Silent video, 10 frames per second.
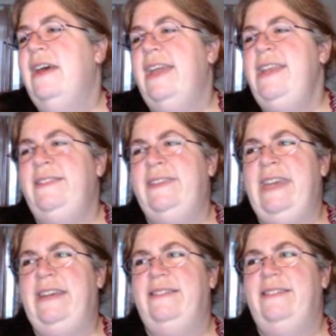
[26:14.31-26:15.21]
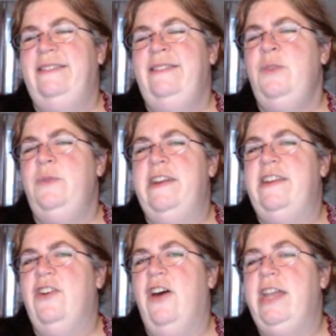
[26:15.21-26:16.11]
And he's like, you did
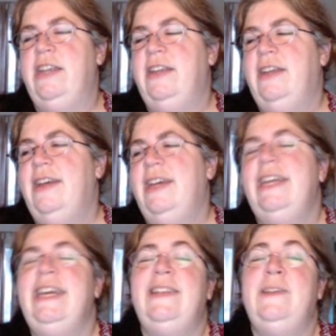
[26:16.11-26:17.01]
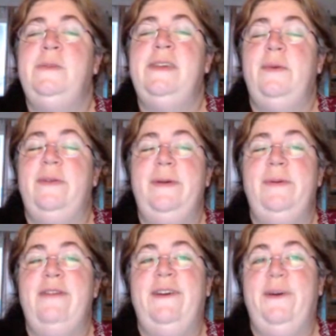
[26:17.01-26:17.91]
not. He gets upset with me
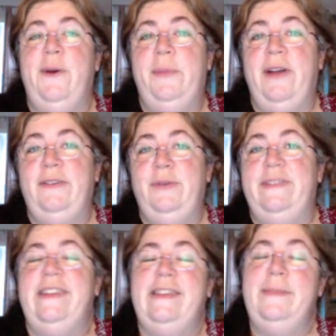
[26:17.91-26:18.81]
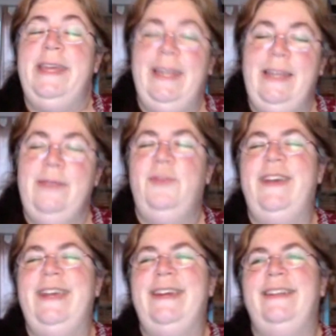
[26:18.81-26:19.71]
when I figure out plot twists at the beginning of the
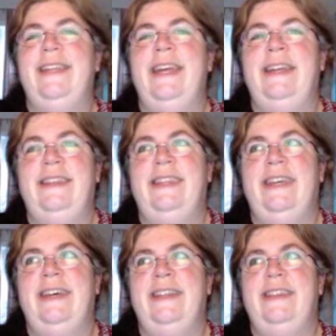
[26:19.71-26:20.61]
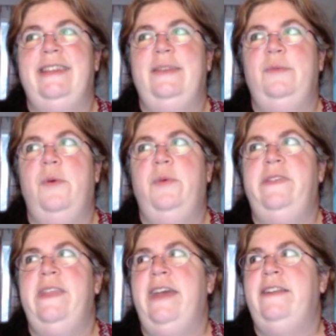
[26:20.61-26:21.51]
movie. Like what was
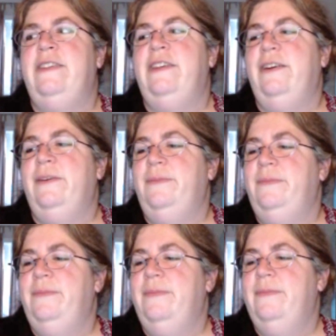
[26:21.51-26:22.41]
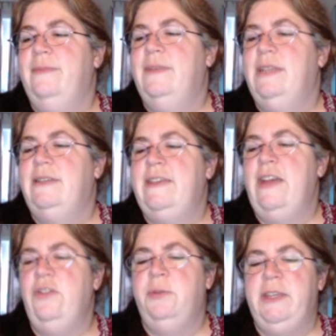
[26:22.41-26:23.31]
that,
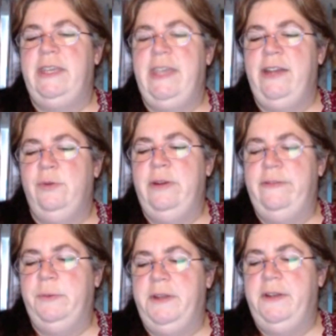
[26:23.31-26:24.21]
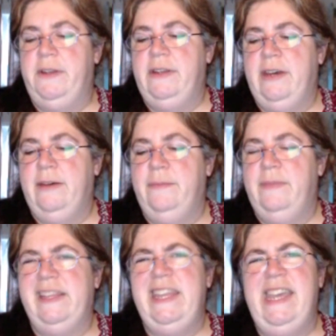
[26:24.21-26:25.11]
Sandra Bullock, Keanu Reeves one,
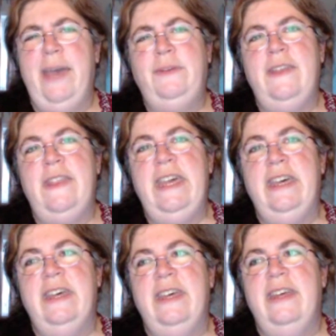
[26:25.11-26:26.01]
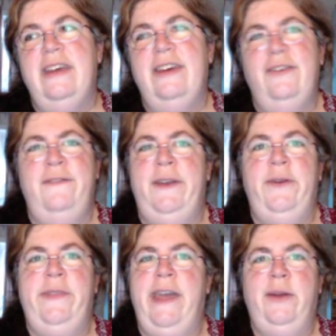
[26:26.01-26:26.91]
The Lake House, I think?
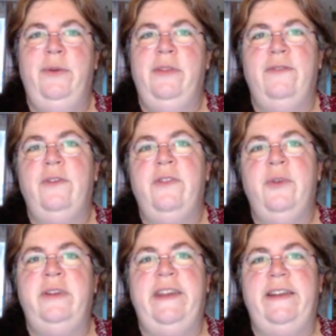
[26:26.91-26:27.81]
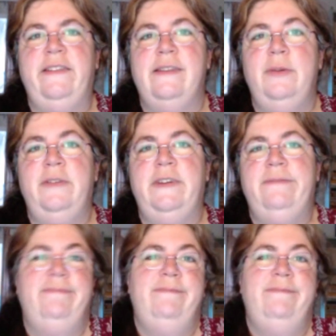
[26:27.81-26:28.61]
Figured that out in the first 30 seconds of the movie.